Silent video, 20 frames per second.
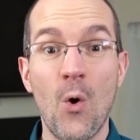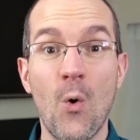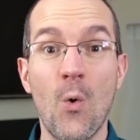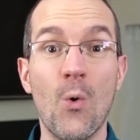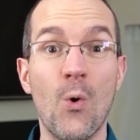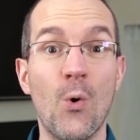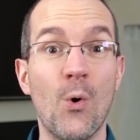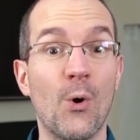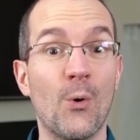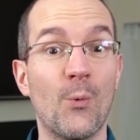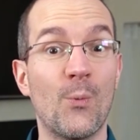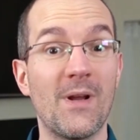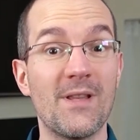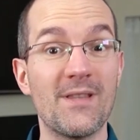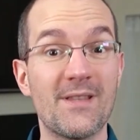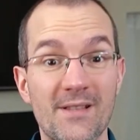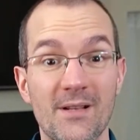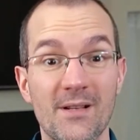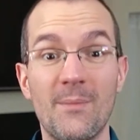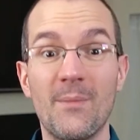Or when
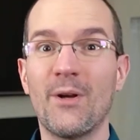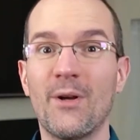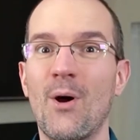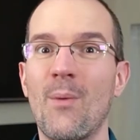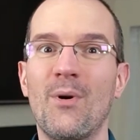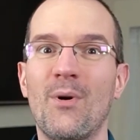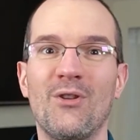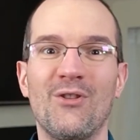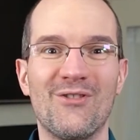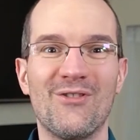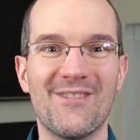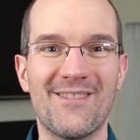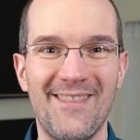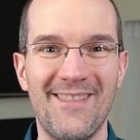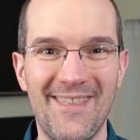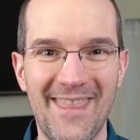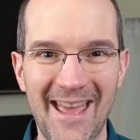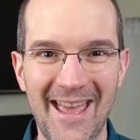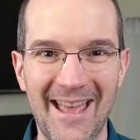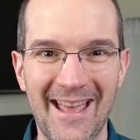someone abandons
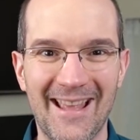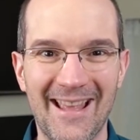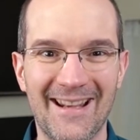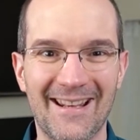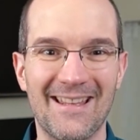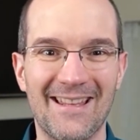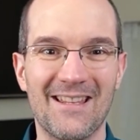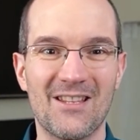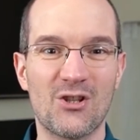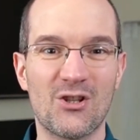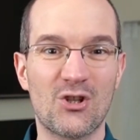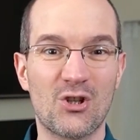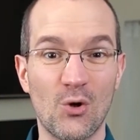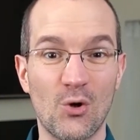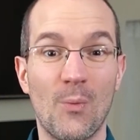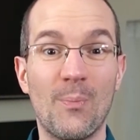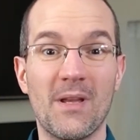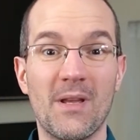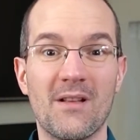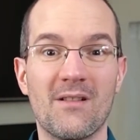their
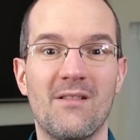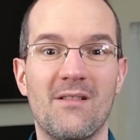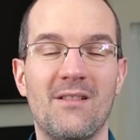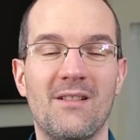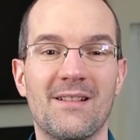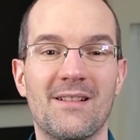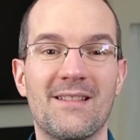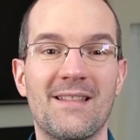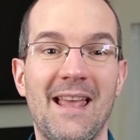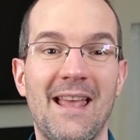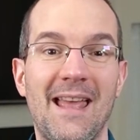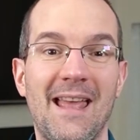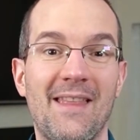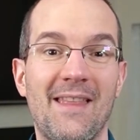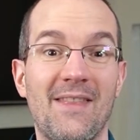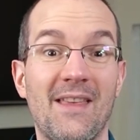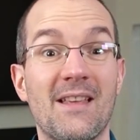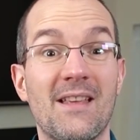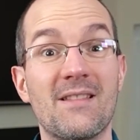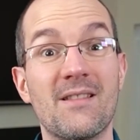shopping cart
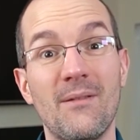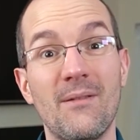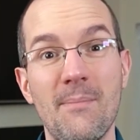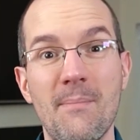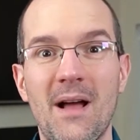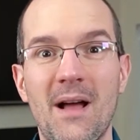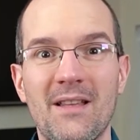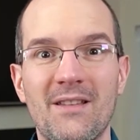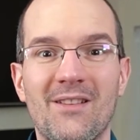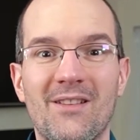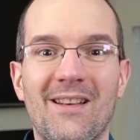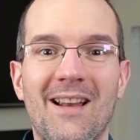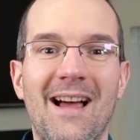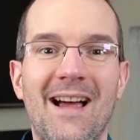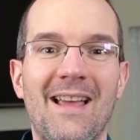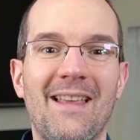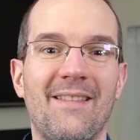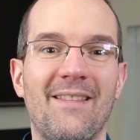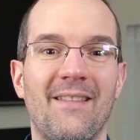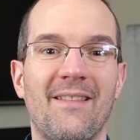and as a reminder
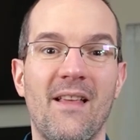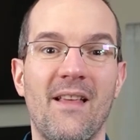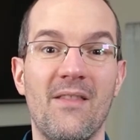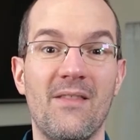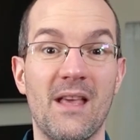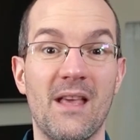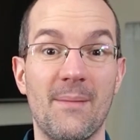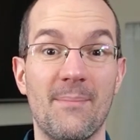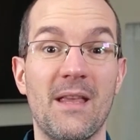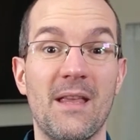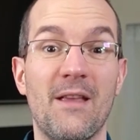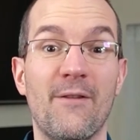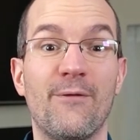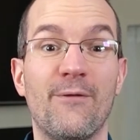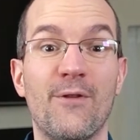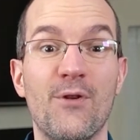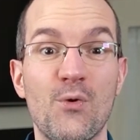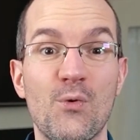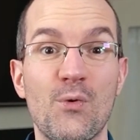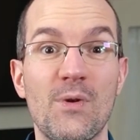I send them a
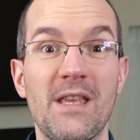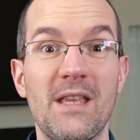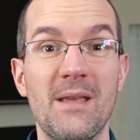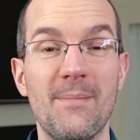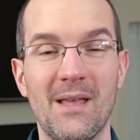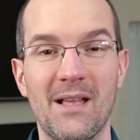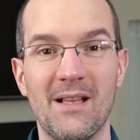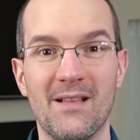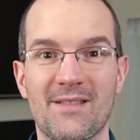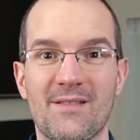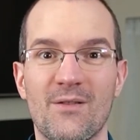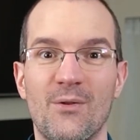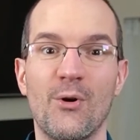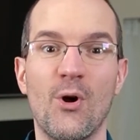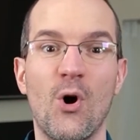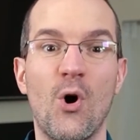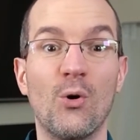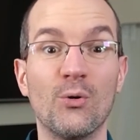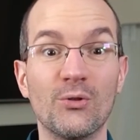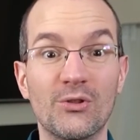few emails on
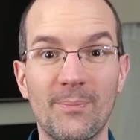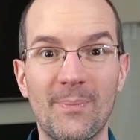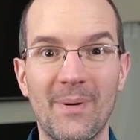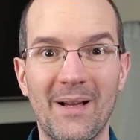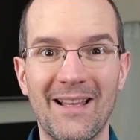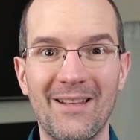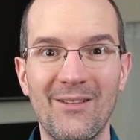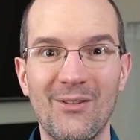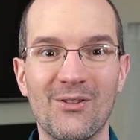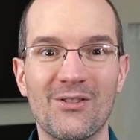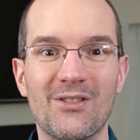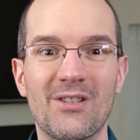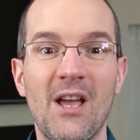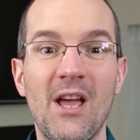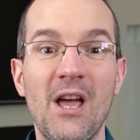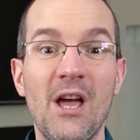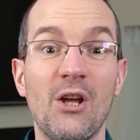autopilot